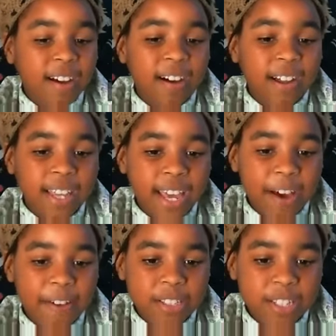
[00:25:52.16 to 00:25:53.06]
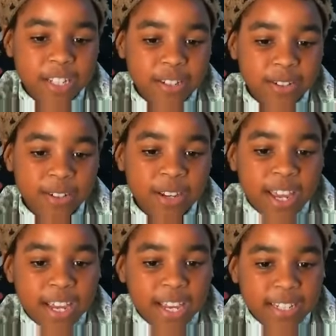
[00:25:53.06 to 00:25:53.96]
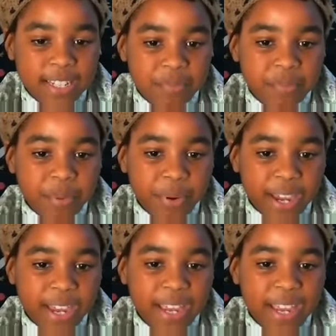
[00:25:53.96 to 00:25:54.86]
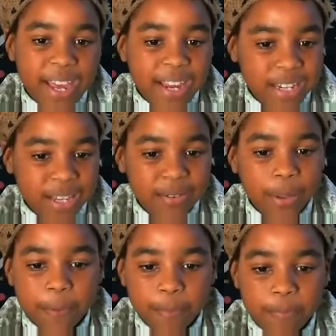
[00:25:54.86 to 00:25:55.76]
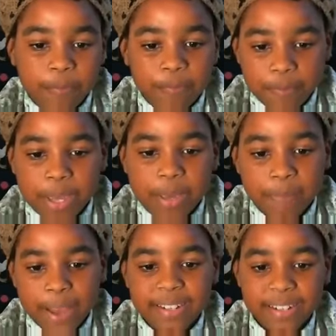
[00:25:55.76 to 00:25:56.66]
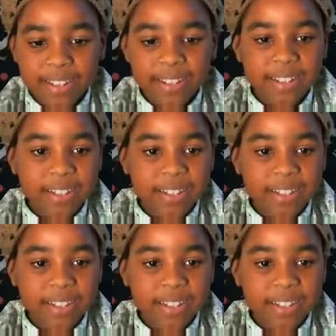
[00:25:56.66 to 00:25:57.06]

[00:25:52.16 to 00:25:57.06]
all you have to do is pray and you will be better.